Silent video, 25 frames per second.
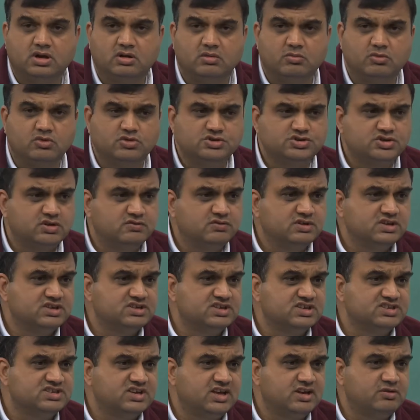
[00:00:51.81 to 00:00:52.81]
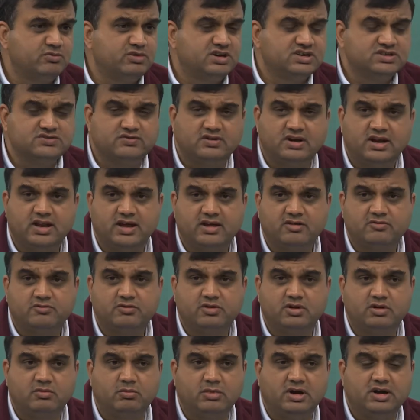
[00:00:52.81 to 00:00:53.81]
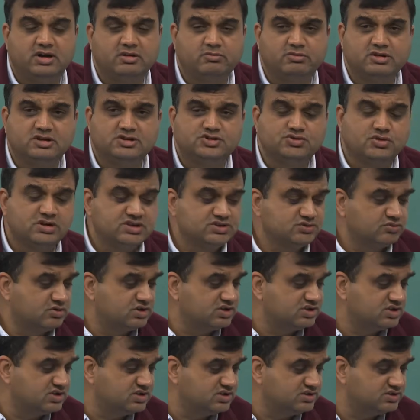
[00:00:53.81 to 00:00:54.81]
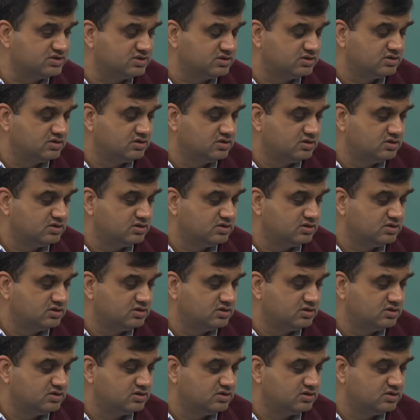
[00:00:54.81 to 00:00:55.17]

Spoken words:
Most of these assignments will have multiple choice questions.